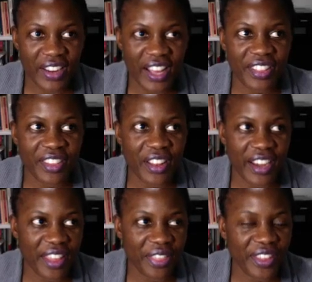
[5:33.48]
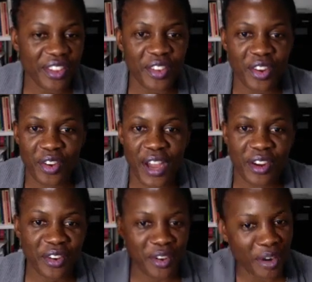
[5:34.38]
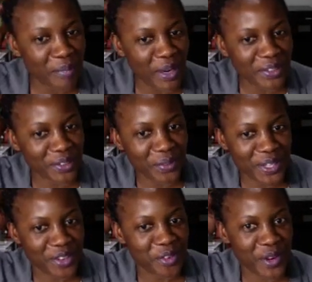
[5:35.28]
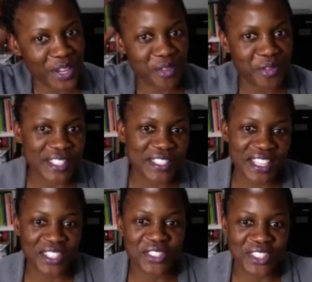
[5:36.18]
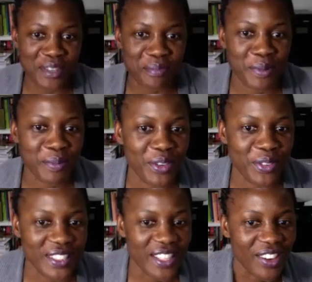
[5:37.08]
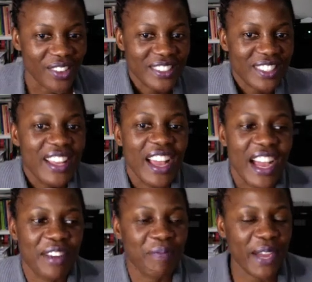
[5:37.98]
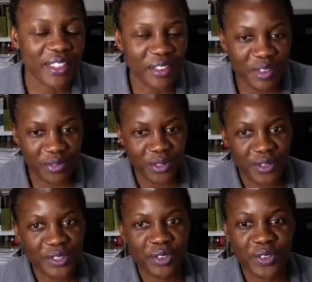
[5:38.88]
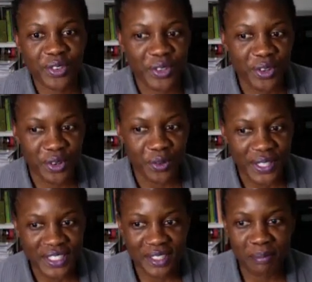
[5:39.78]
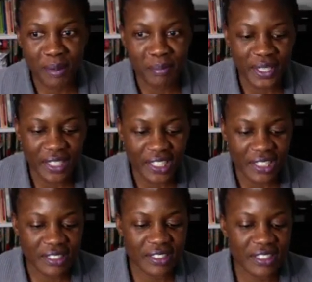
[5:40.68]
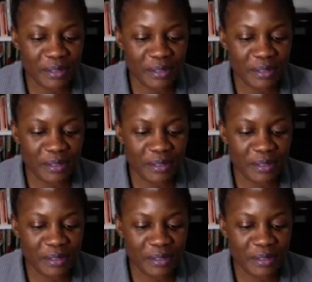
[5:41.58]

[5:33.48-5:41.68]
Because I think, I don't know about you, when you first get your temperament results. And by the way, for those of you who don't know what temperament is